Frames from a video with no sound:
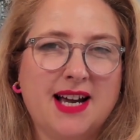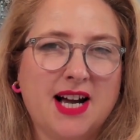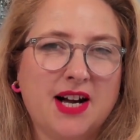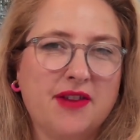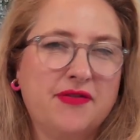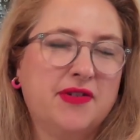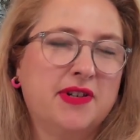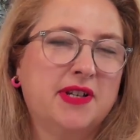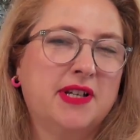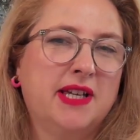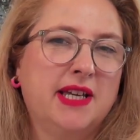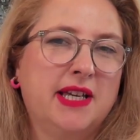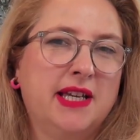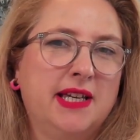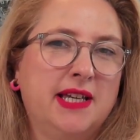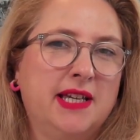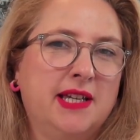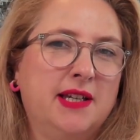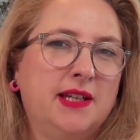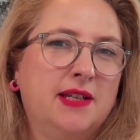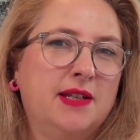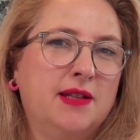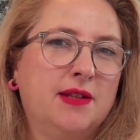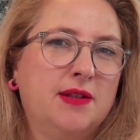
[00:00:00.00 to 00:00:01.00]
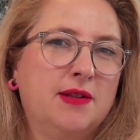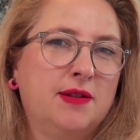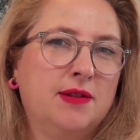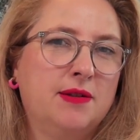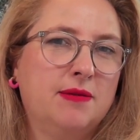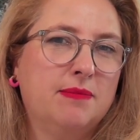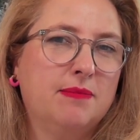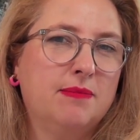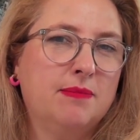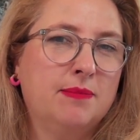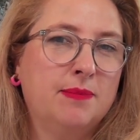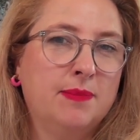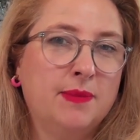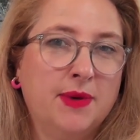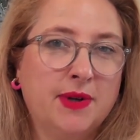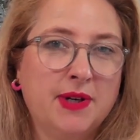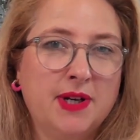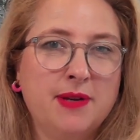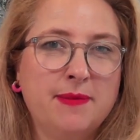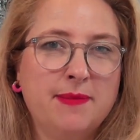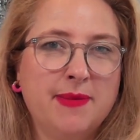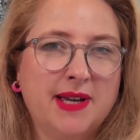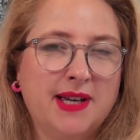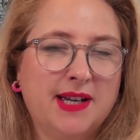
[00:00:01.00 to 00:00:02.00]
having a
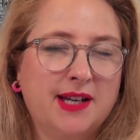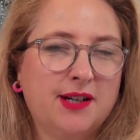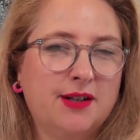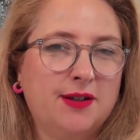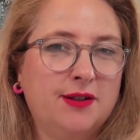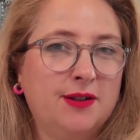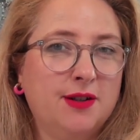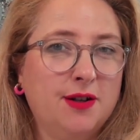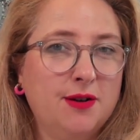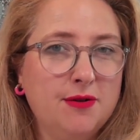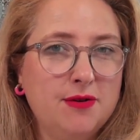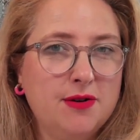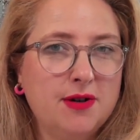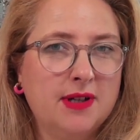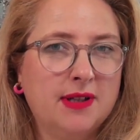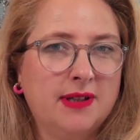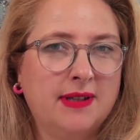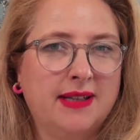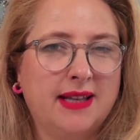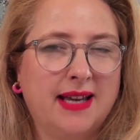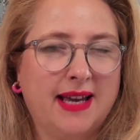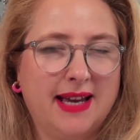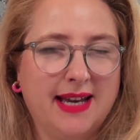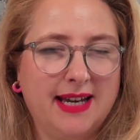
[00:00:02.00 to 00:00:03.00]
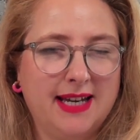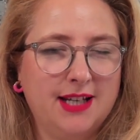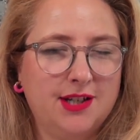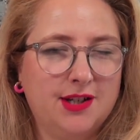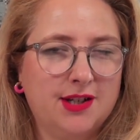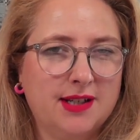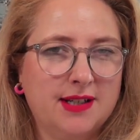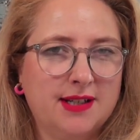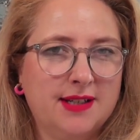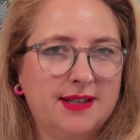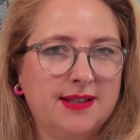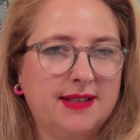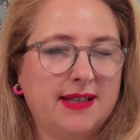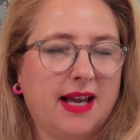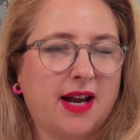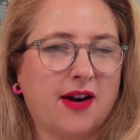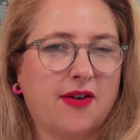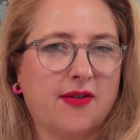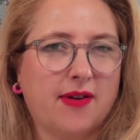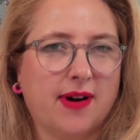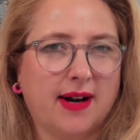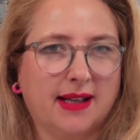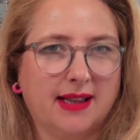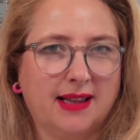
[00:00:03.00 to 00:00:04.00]
moneymaker Notion agent
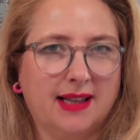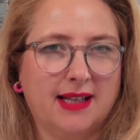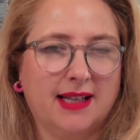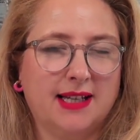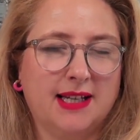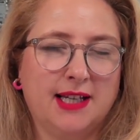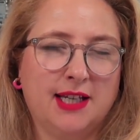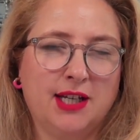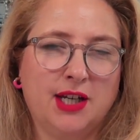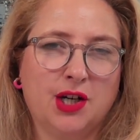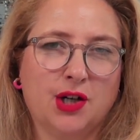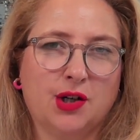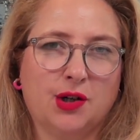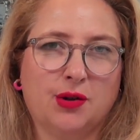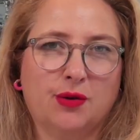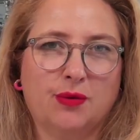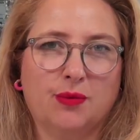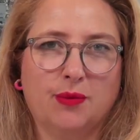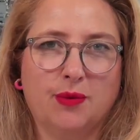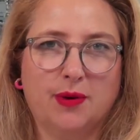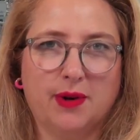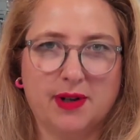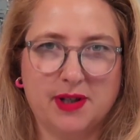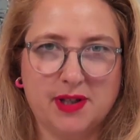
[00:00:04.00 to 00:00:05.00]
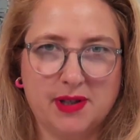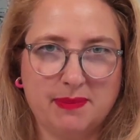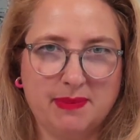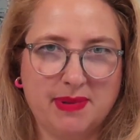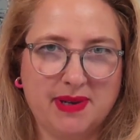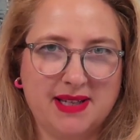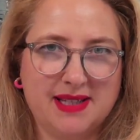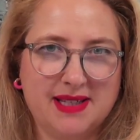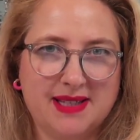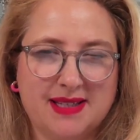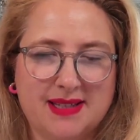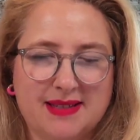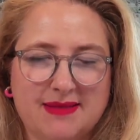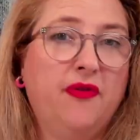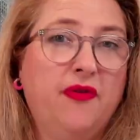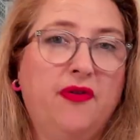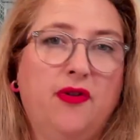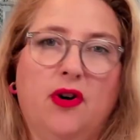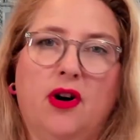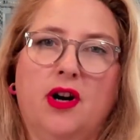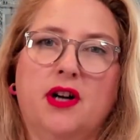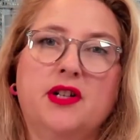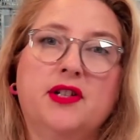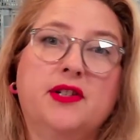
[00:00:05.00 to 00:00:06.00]
directly in your workspace.
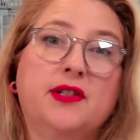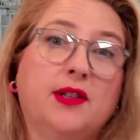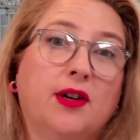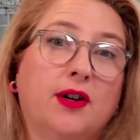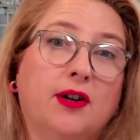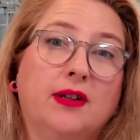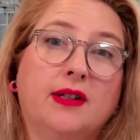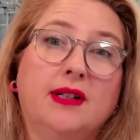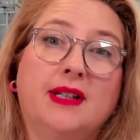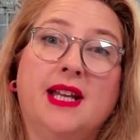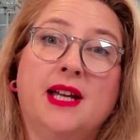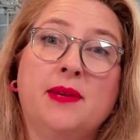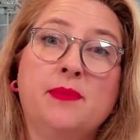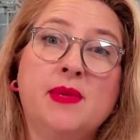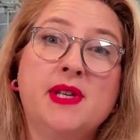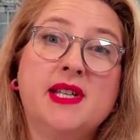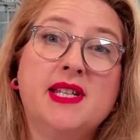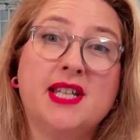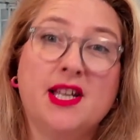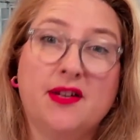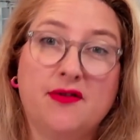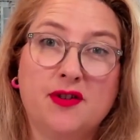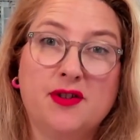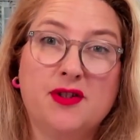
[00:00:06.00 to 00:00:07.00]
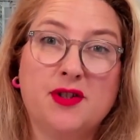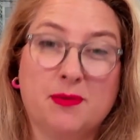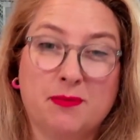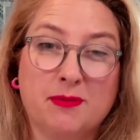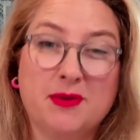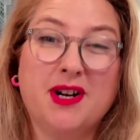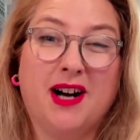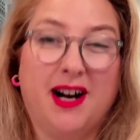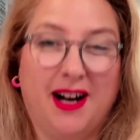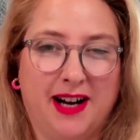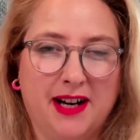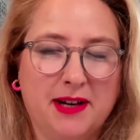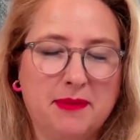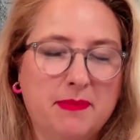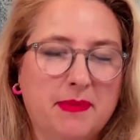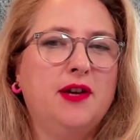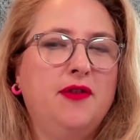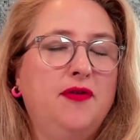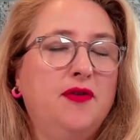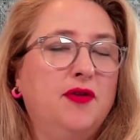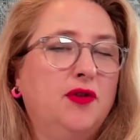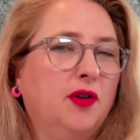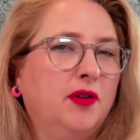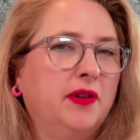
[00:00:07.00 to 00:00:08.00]
Before I start, let me save you some time.
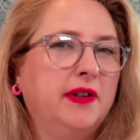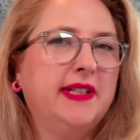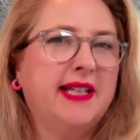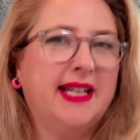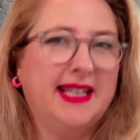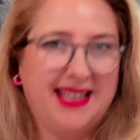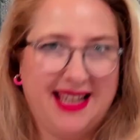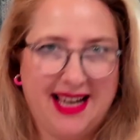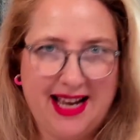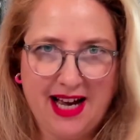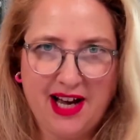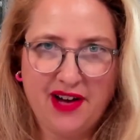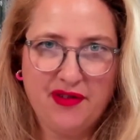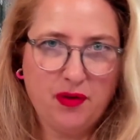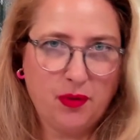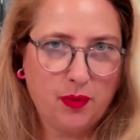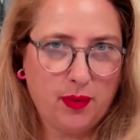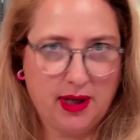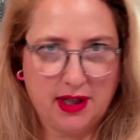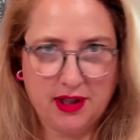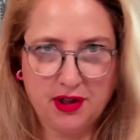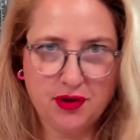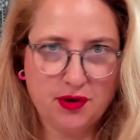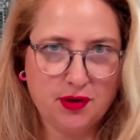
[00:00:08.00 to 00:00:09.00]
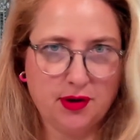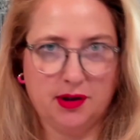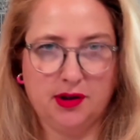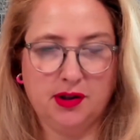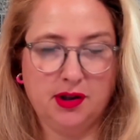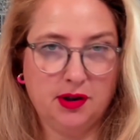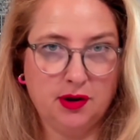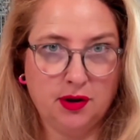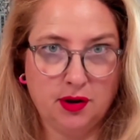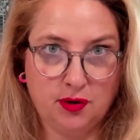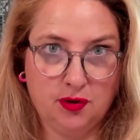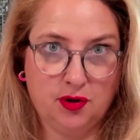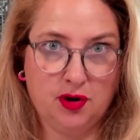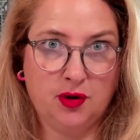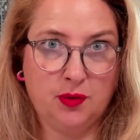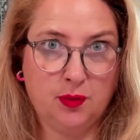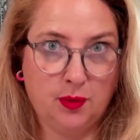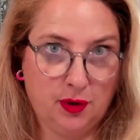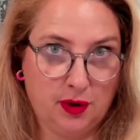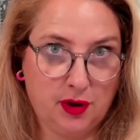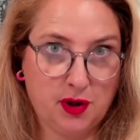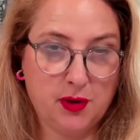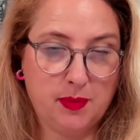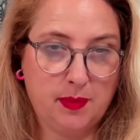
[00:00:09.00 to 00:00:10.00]
If you don't yet have a well-structured Notion
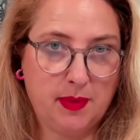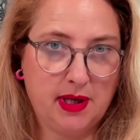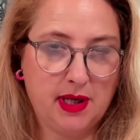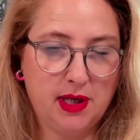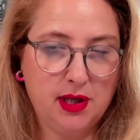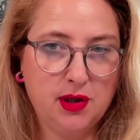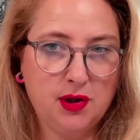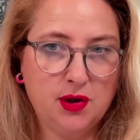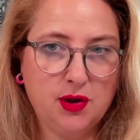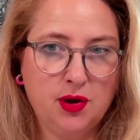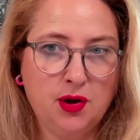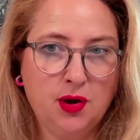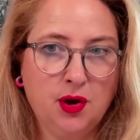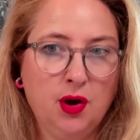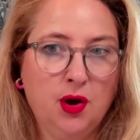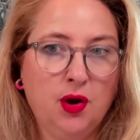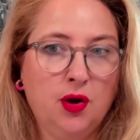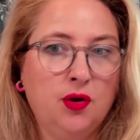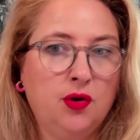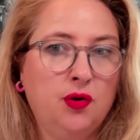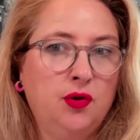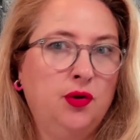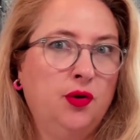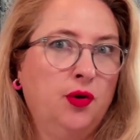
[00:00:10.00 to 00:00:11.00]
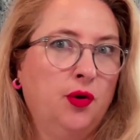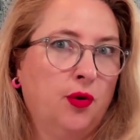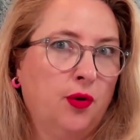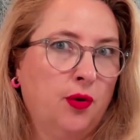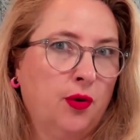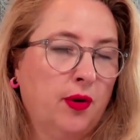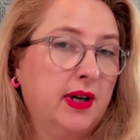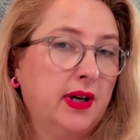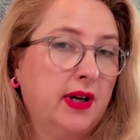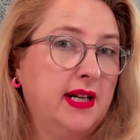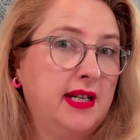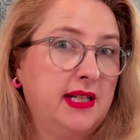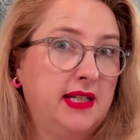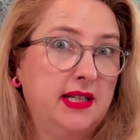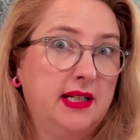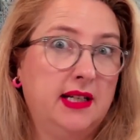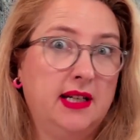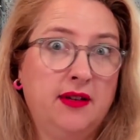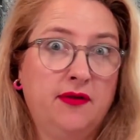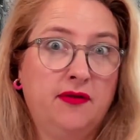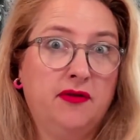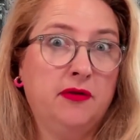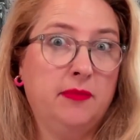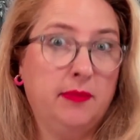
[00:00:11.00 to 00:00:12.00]
workspace, nor is it
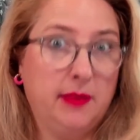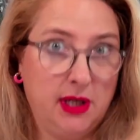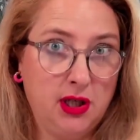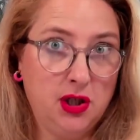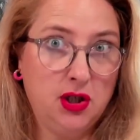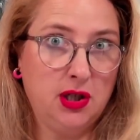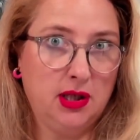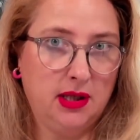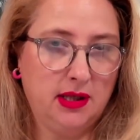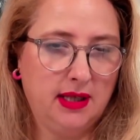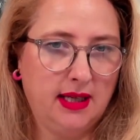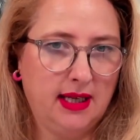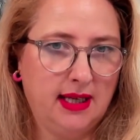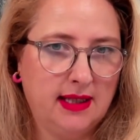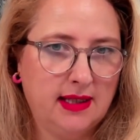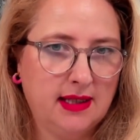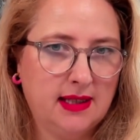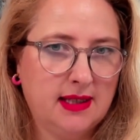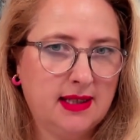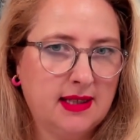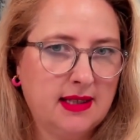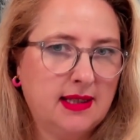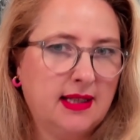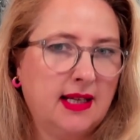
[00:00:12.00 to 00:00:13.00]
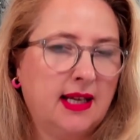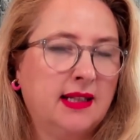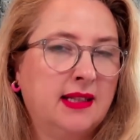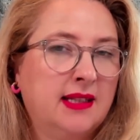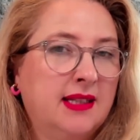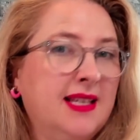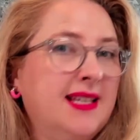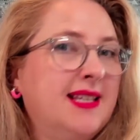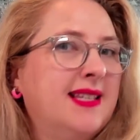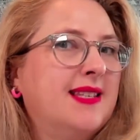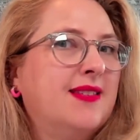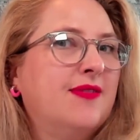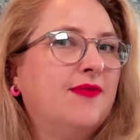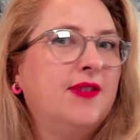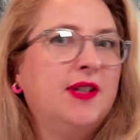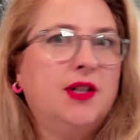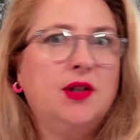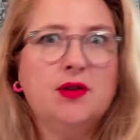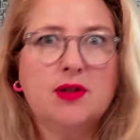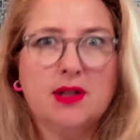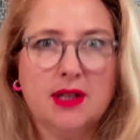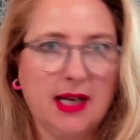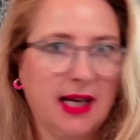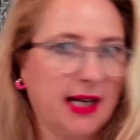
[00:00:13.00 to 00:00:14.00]
information dense, then this
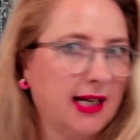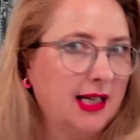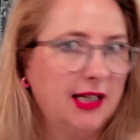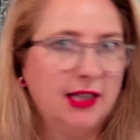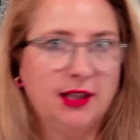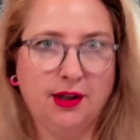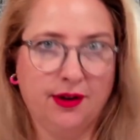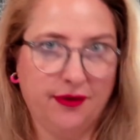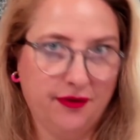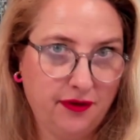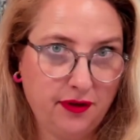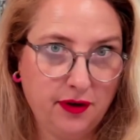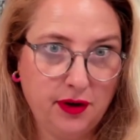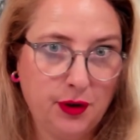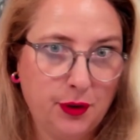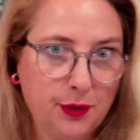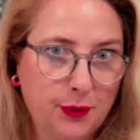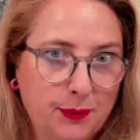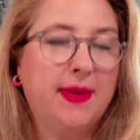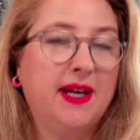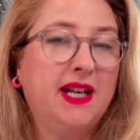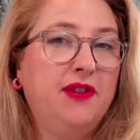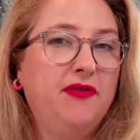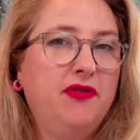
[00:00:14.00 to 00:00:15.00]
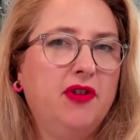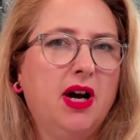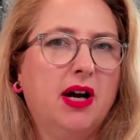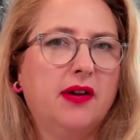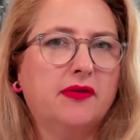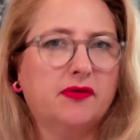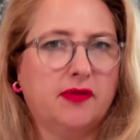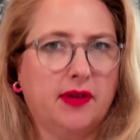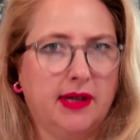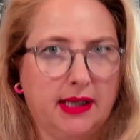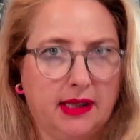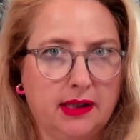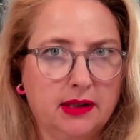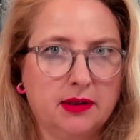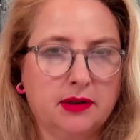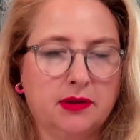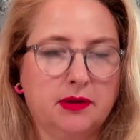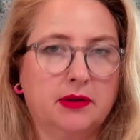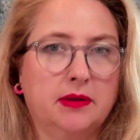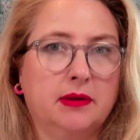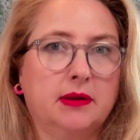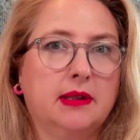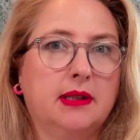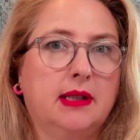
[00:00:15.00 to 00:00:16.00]
video is likely not for you. But if you have
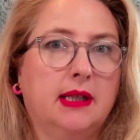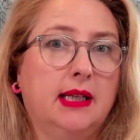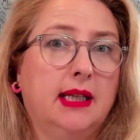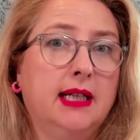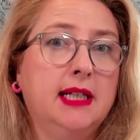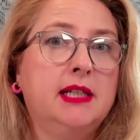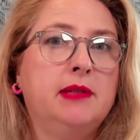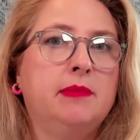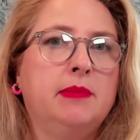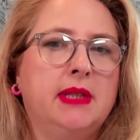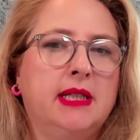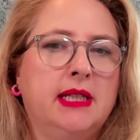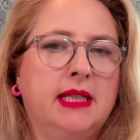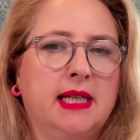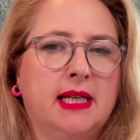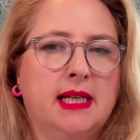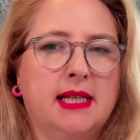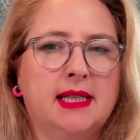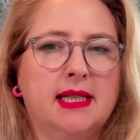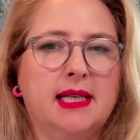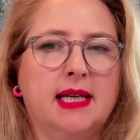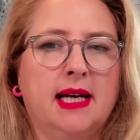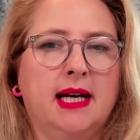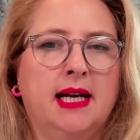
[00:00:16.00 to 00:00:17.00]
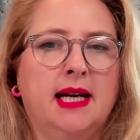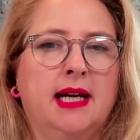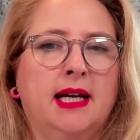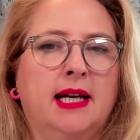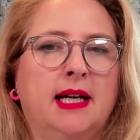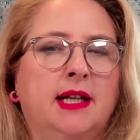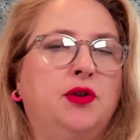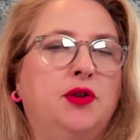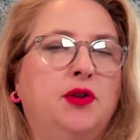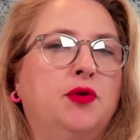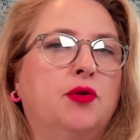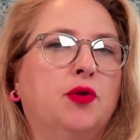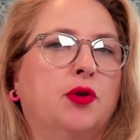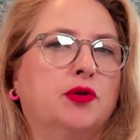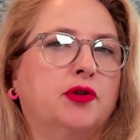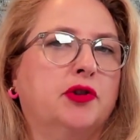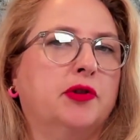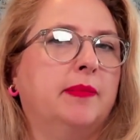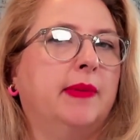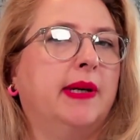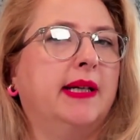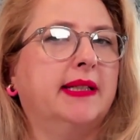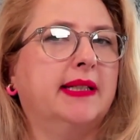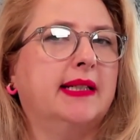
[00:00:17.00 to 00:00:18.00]
regular client meetings and you
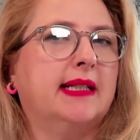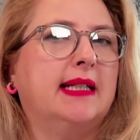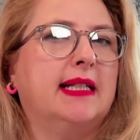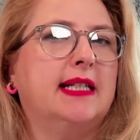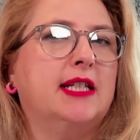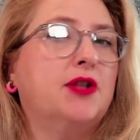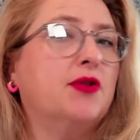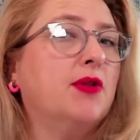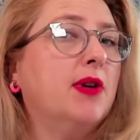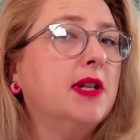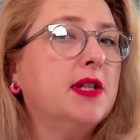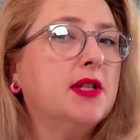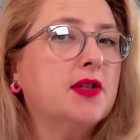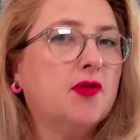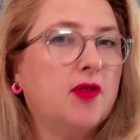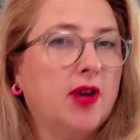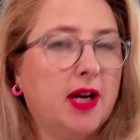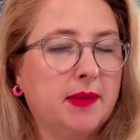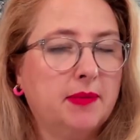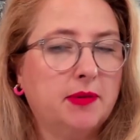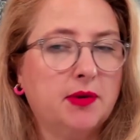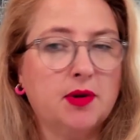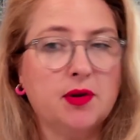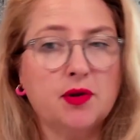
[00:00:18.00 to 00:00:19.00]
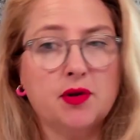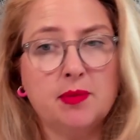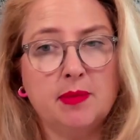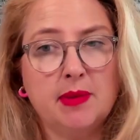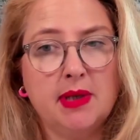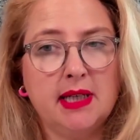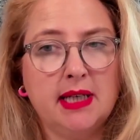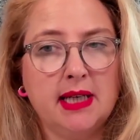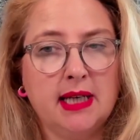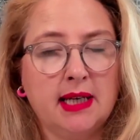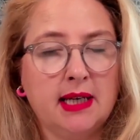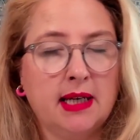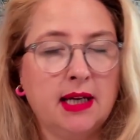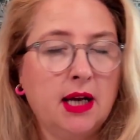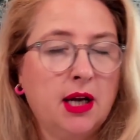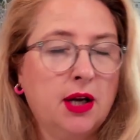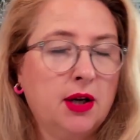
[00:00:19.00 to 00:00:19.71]
automatically transcribe those meeting